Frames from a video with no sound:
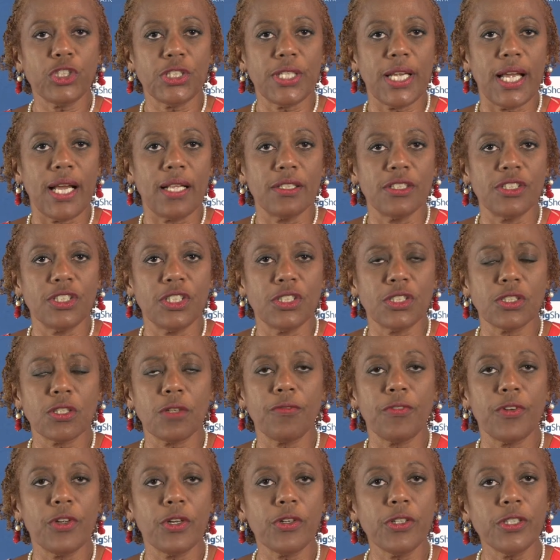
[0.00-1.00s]
challenges
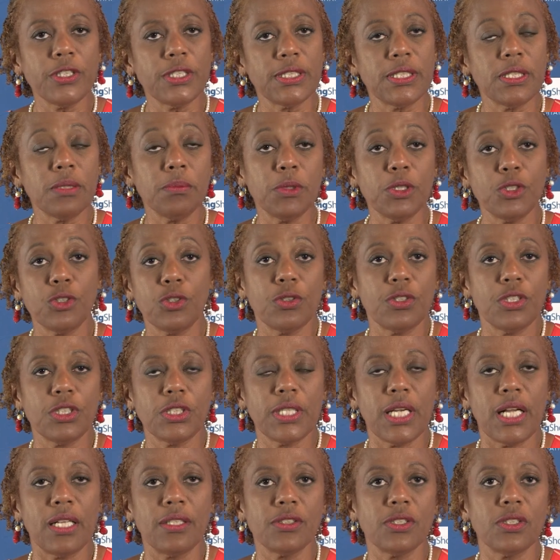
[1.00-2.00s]
are very similar to the
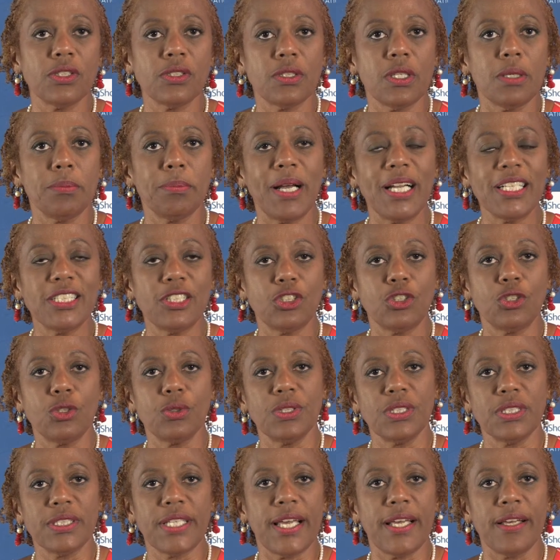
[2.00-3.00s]
challenges that my
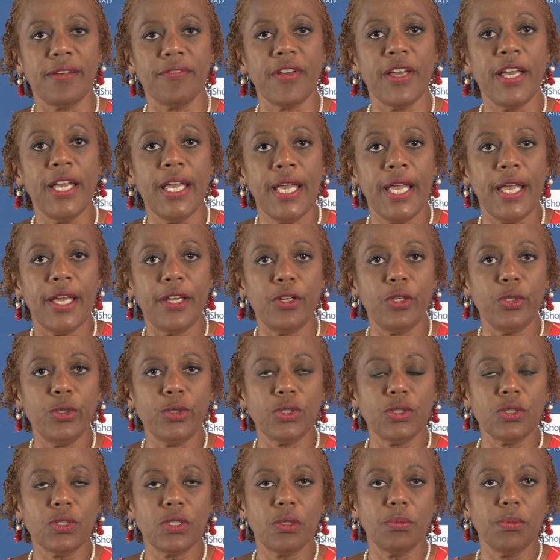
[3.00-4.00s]
students have at
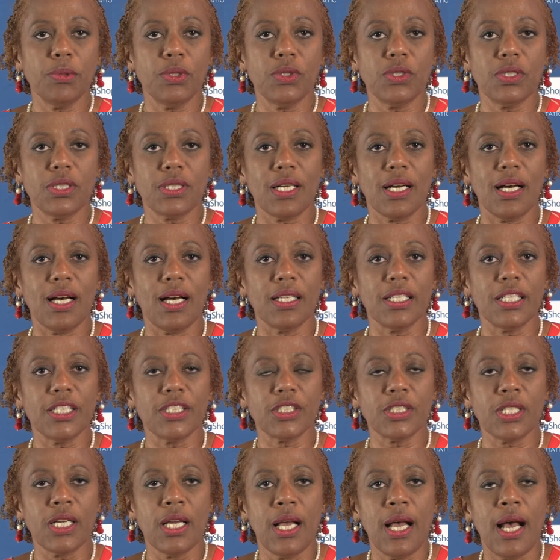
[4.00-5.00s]
Houston Community College.